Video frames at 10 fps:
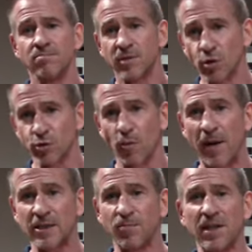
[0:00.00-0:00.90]
It's also a
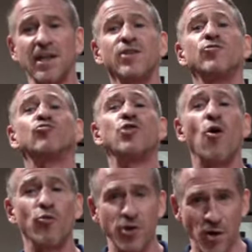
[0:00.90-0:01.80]
possibility you
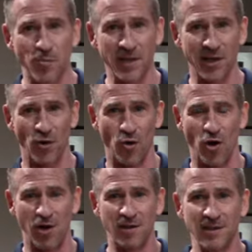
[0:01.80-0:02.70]
don't know me at
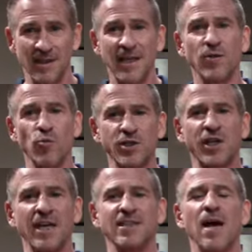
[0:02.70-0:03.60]
all. In which
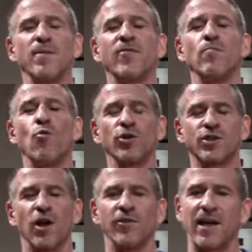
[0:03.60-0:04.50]
case, I'm even more
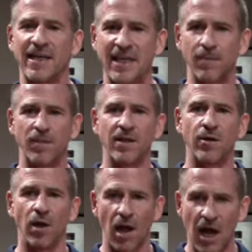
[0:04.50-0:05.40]
sorry that I can't be
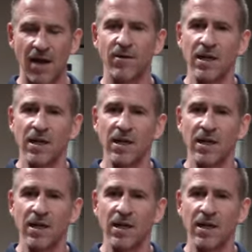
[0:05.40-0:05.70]
there live